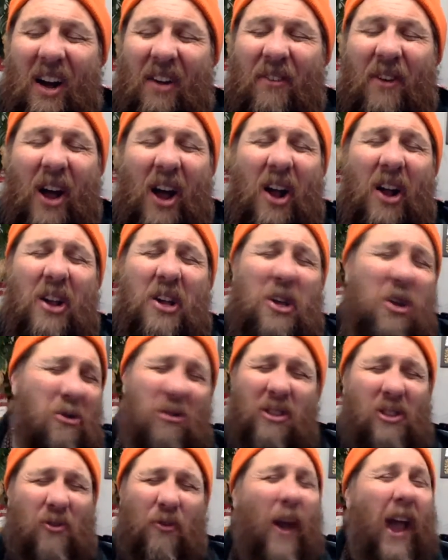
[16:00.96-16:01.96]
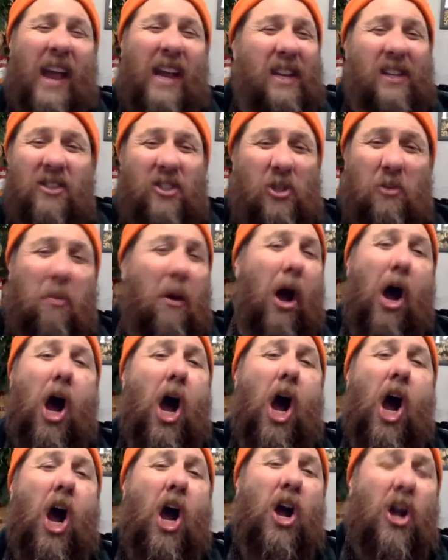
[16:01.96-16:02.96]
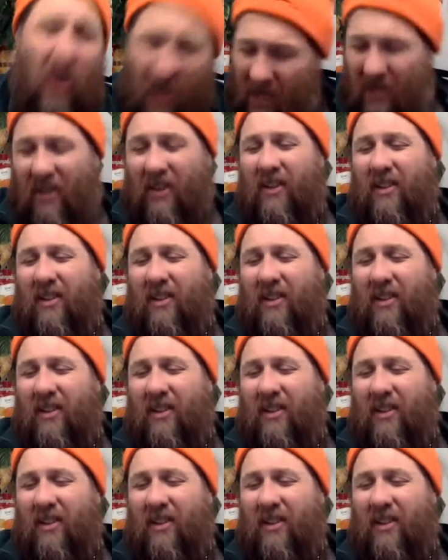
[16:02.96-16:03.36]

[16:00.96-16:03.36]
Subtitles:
of our youth's fading spark.